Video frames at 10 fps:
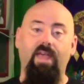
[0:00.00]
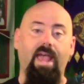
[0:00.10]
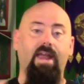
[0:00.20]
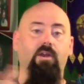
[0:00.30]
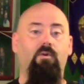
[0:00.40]
They
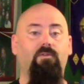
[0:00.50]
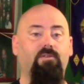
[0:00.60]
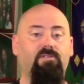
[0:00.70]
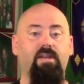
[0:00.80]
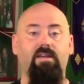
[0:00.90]
had it
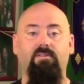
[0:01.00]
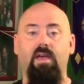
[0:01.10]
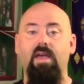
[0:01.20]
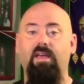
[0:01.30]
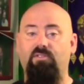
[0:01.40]
overseas.
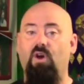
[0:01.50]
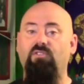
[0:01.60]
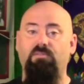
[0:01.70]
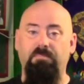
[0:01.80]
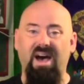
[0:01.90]
It's
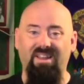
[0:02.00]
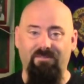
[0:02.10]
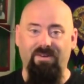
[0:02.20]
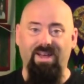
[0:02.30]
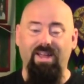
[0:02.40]
called
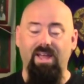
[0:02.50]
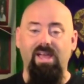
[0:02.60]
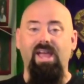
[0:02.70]
Spotify,